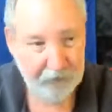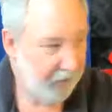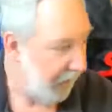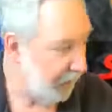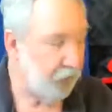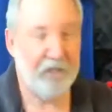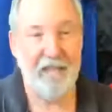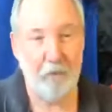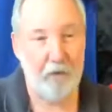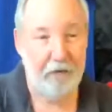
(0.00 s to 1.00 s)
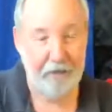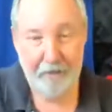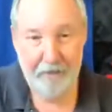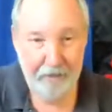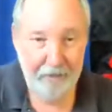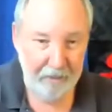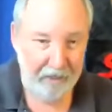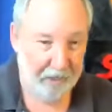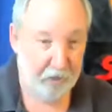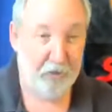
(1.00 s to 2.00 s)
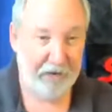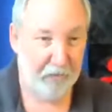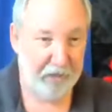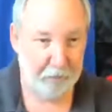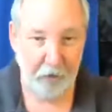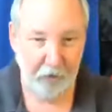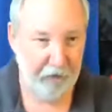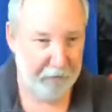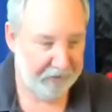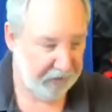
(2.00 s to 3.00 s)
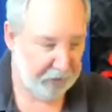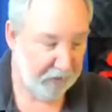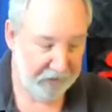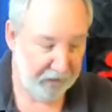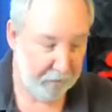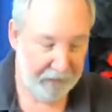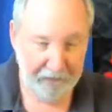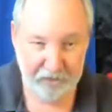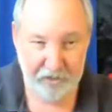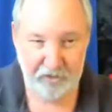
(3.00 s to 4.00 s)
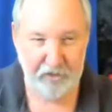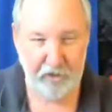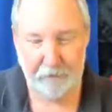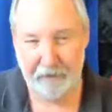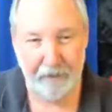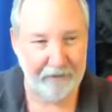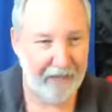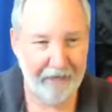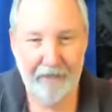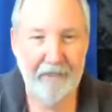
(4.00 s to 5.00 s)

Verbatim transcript: And you'll see that when uh, you try and run the program, it says missing dependencies or something like that.